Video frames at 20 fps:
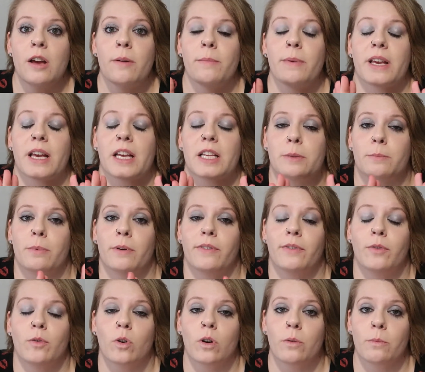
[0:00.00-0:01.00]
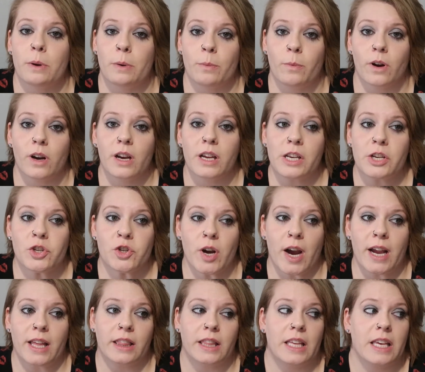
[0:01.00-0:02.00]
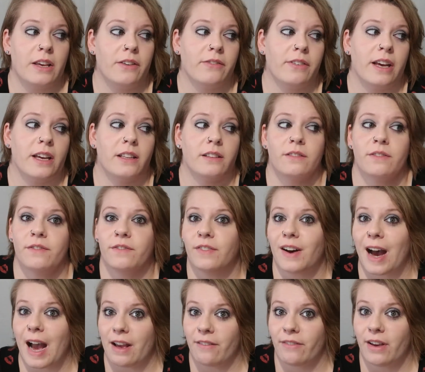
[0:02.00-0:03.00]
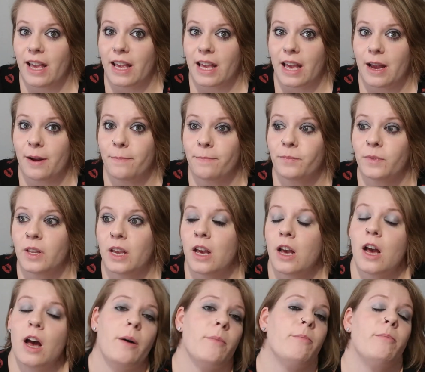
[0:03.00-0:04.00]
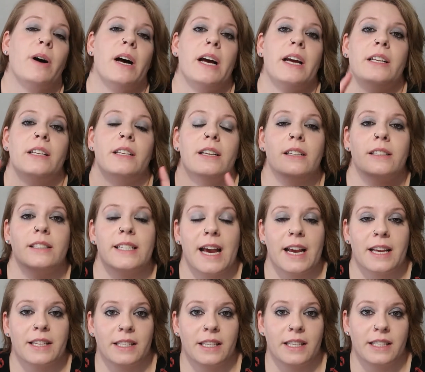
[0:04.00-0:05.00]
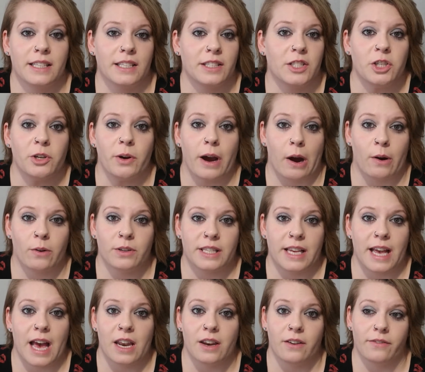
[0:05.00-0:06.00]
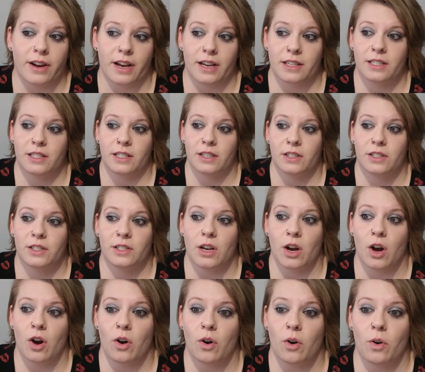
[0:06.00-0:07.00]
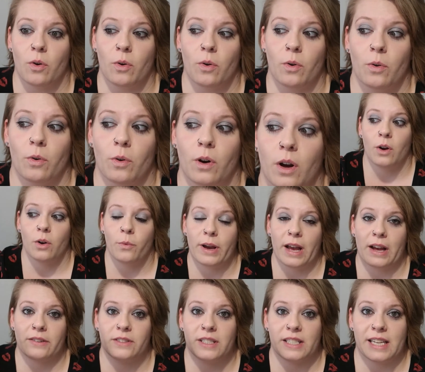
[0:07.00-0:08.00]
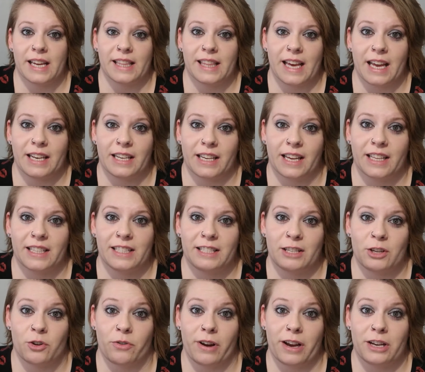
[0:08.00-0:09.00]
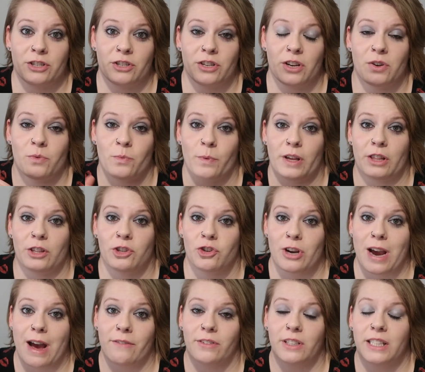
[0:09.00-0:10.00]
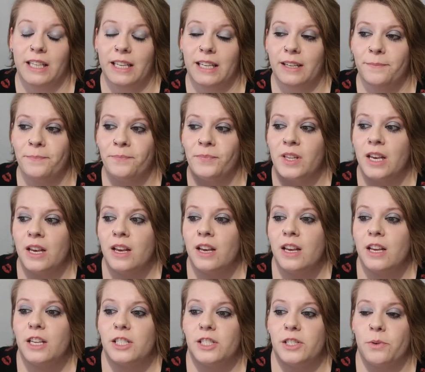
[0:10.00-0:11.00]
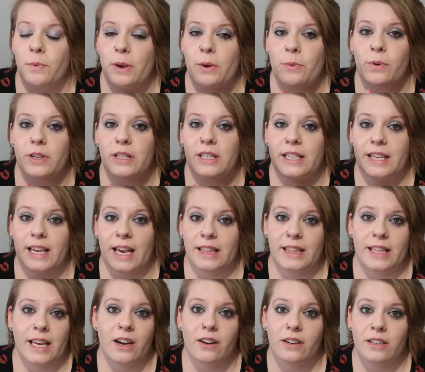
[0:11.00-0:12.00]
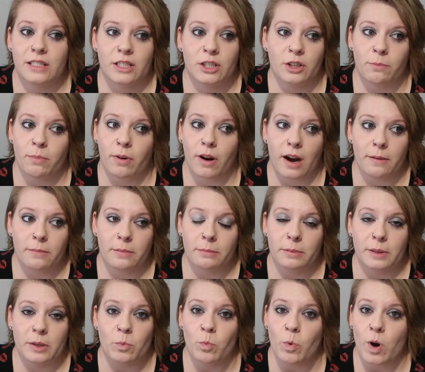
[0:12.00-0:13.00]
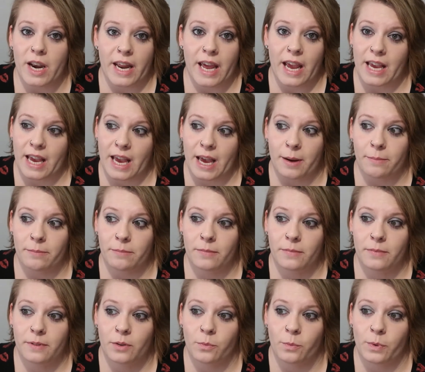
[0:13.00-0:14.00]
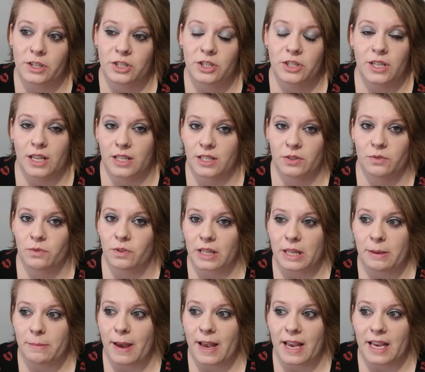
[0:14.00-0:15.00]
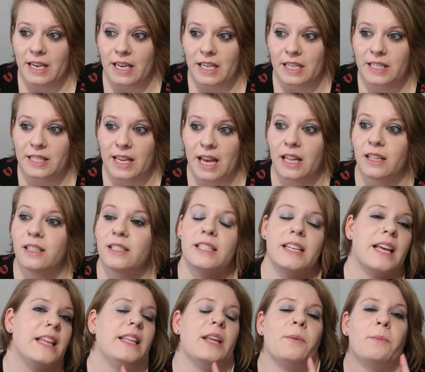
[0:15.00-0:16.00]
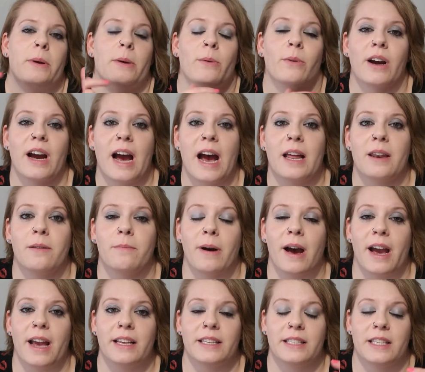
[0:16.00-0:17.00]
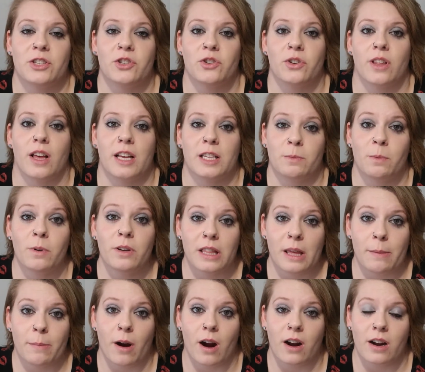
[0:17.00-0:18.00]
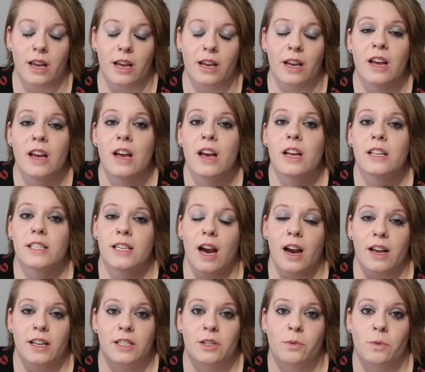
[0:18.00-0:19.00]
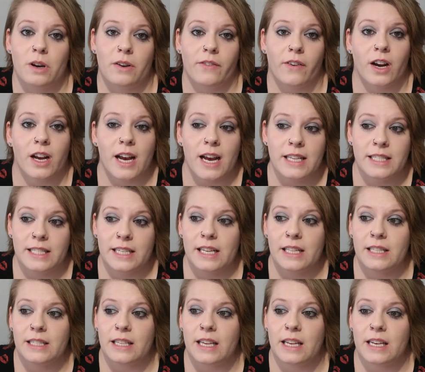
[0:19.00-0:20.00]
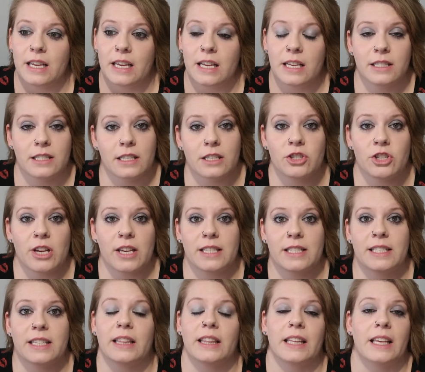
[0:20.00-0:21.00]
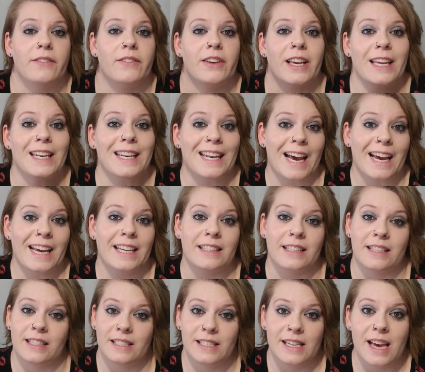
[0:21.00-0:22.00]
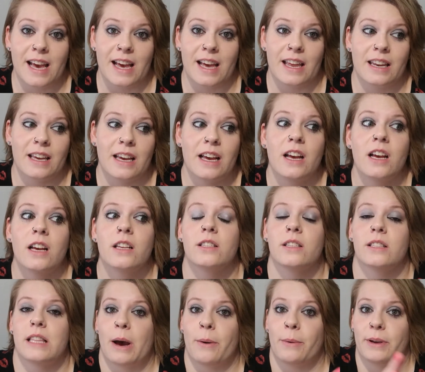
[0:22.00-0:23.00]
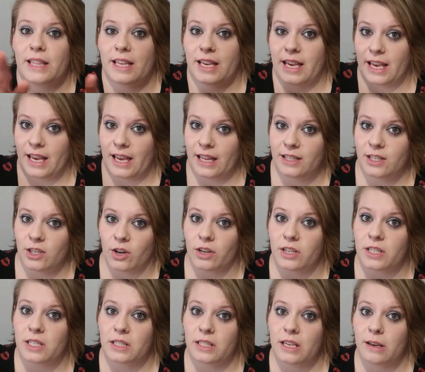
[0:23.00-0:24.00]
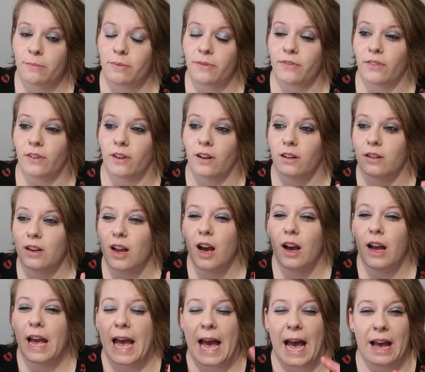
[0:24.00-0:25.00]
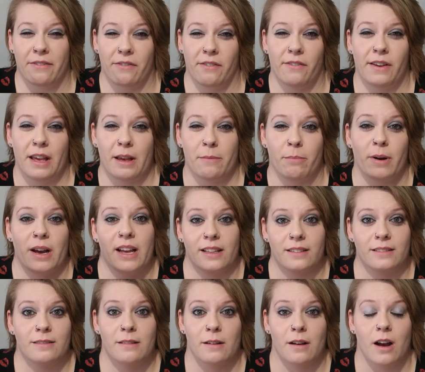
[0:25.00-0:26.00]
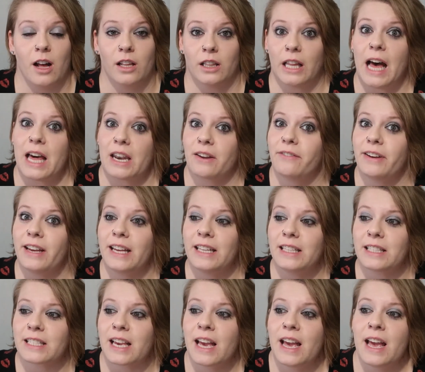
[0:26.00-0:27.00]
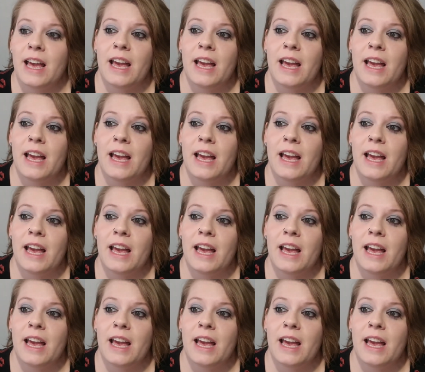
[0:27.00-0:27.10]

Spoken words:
Because before we were gonna try and leave at 5 a.m., but Texas is 2 hours ahead of us. So we have to take that into consideration with traveling. So we wouldn't get there until probably 1 a.m., which doesn't really make any sense. And then we were at my sister-in-law's birthday party talking to one of our cousins, and he suggested leaving at night instead, so that way the kids are asleep for not half of it, but a lot of it.